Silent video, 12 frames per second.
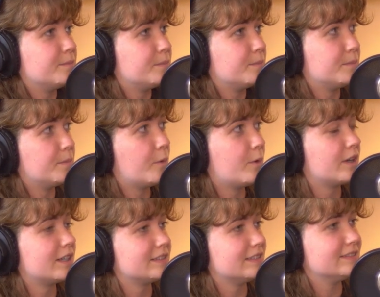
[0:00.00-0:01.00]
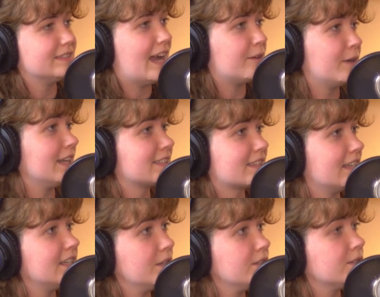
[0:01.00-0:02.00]
more at risk than
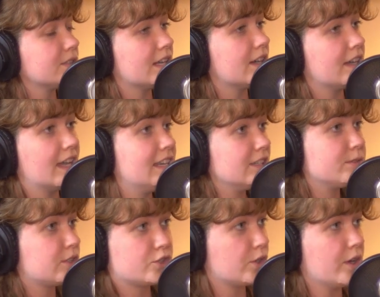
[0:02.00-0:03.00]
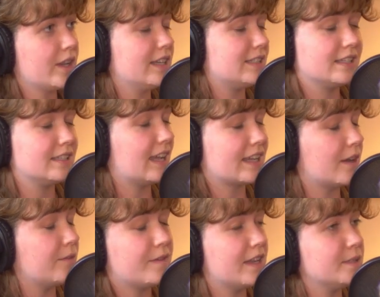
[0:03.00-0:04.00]
you do, Sarah. And it was true, and it didn't like
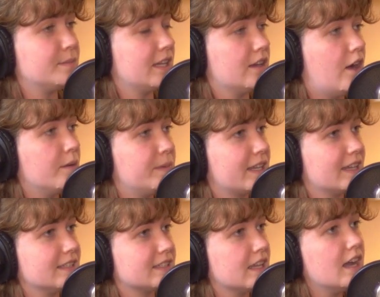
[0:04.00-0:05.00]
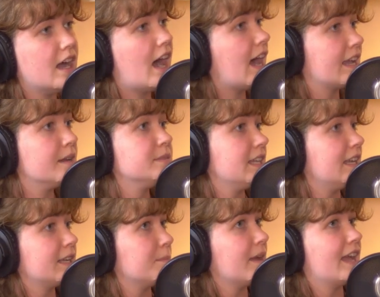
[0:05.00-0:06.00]
offend me at all, because I am
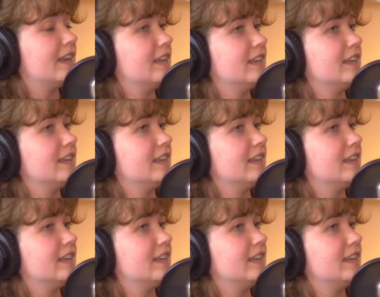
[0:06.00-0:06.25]
dating a man, and